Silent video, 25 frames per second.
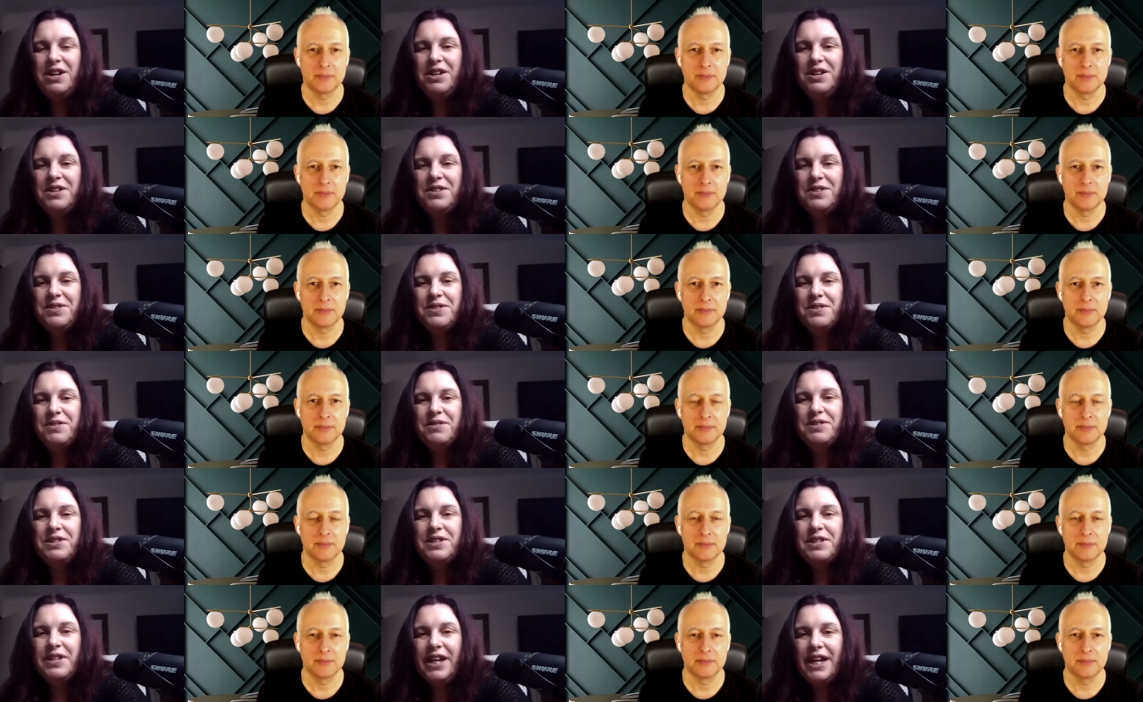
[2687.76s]
Speaker 1: So
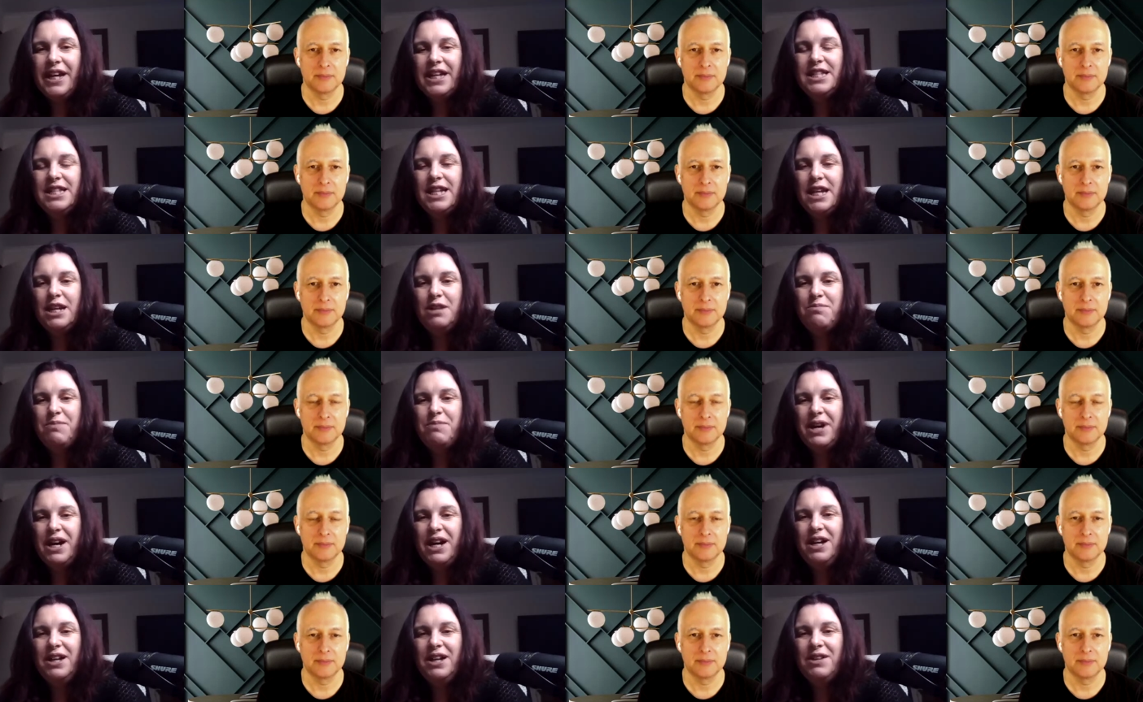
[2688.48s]
it's like
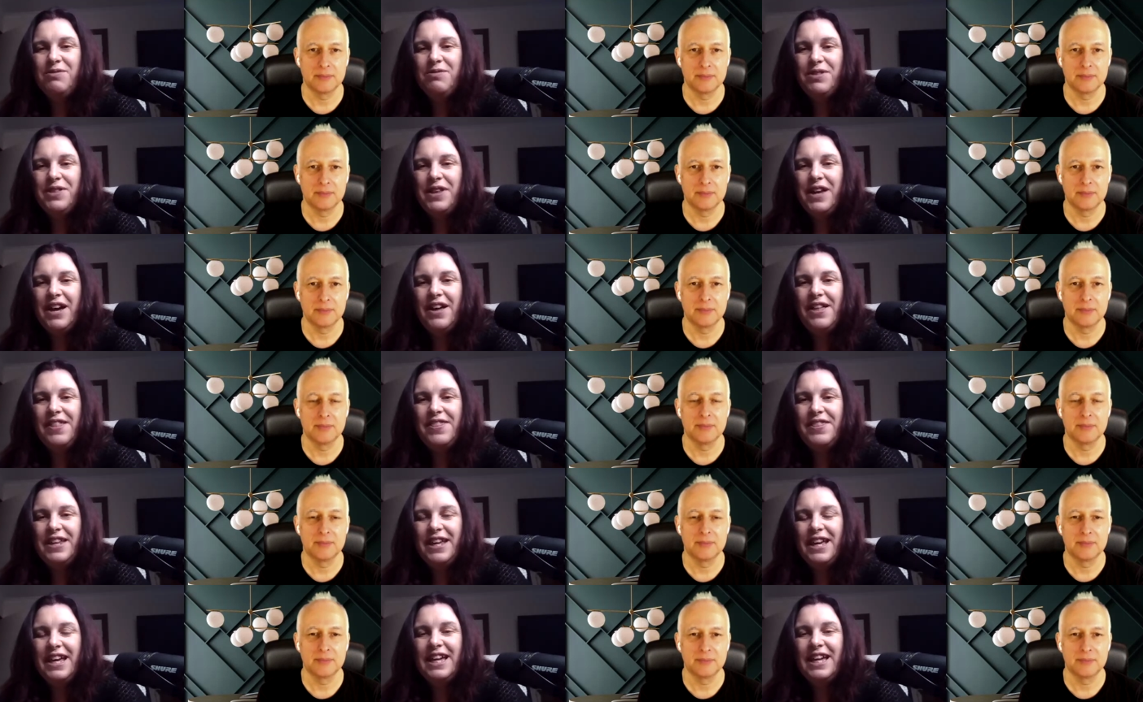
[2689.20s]
Denmark without
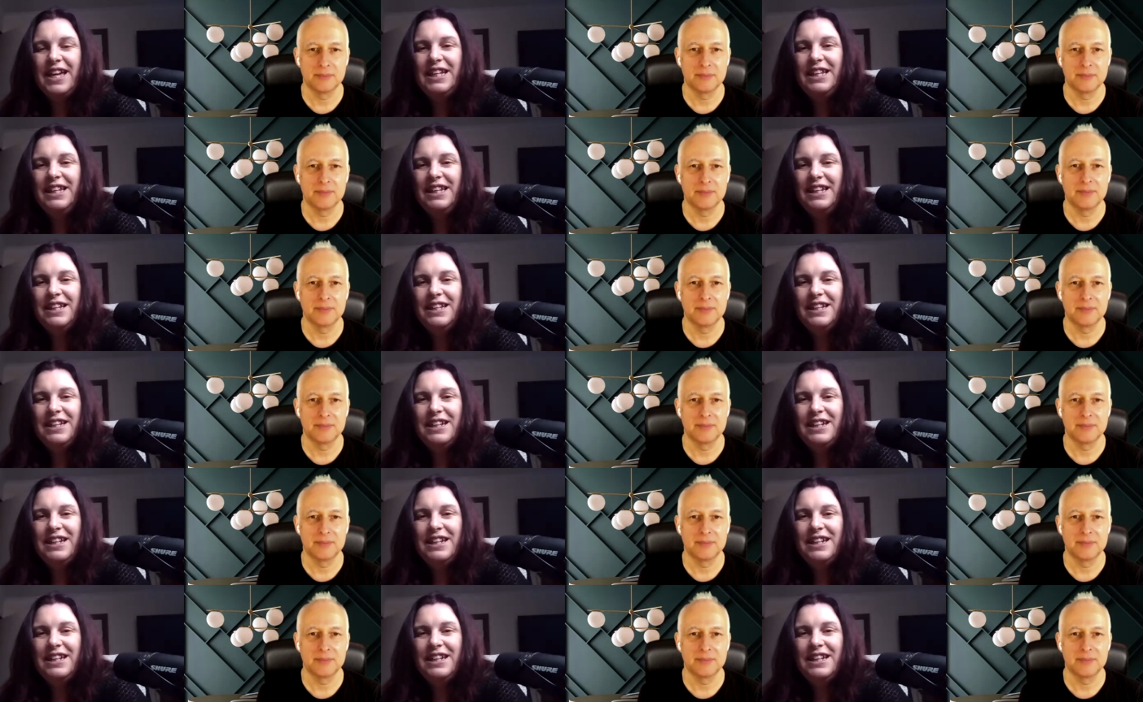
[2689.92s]
the N.